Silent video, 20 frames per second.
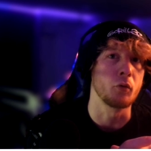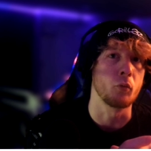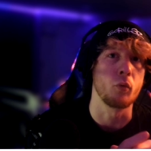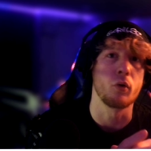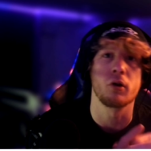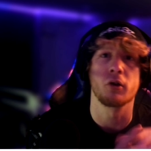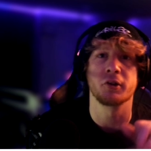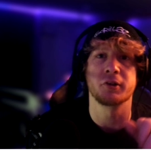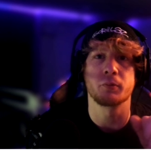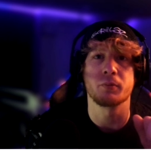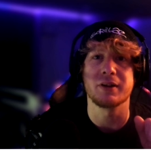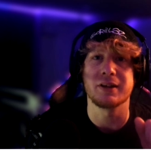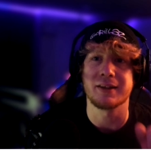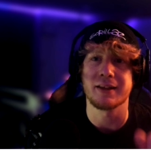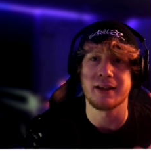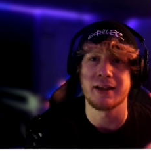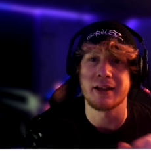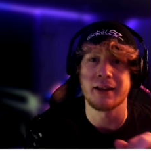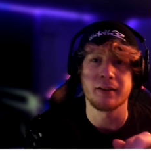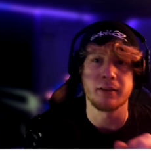the worlds we
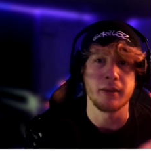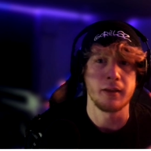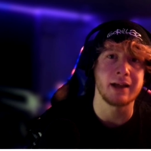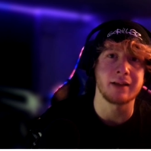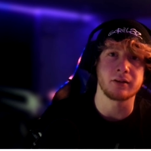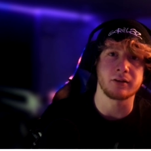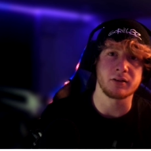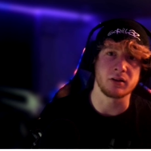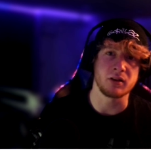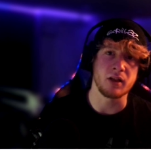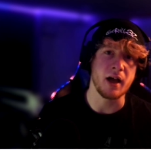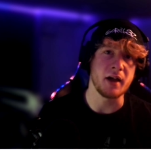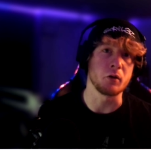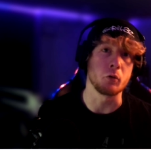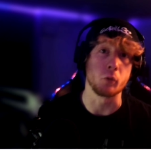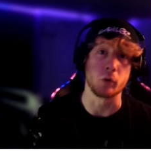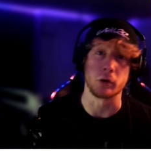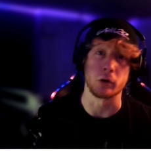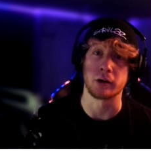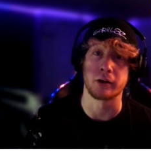did, and there's a
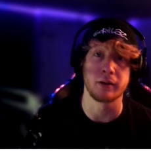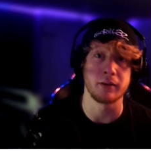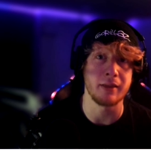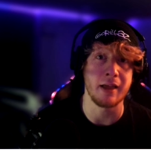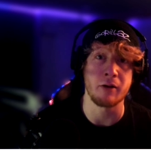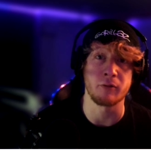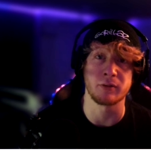lot of work